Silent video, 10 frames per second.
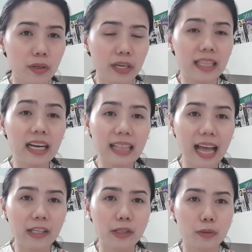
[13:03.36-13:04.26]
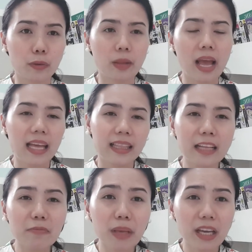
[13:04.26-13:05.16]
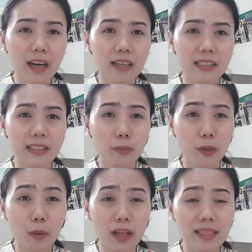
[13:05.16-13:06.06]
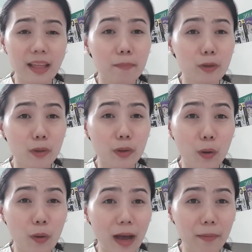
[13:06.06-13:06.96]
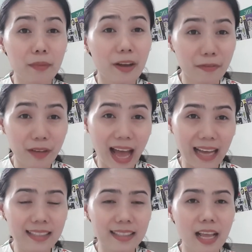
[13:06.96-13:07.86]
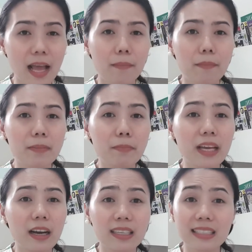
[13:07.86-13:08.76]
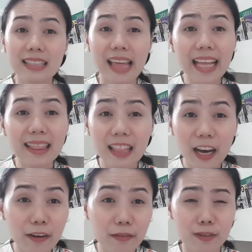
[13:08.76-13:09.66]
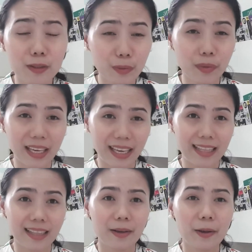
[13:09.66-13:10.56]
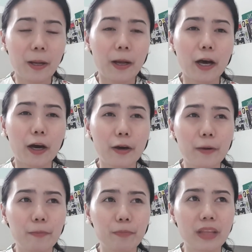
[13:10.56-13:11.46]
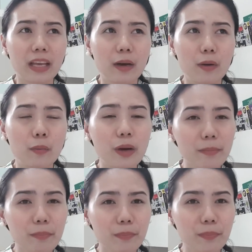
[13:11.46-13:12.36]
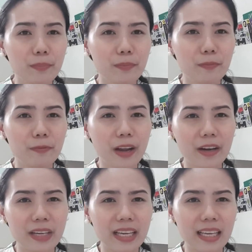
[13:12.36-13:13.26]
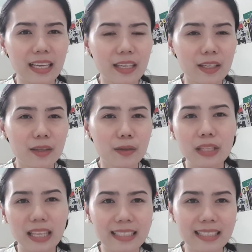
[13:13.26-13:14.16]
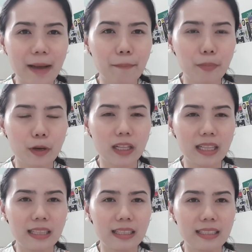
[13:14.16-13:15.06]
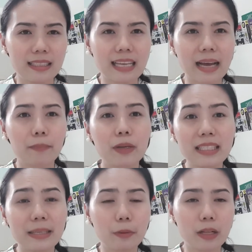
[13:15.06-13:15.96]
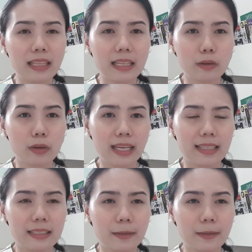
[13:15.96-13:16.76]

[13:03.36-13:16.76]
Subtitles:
or in the classroom. Not because we want them to grow up fast, but because they love doing it. One very good example sa principle na to is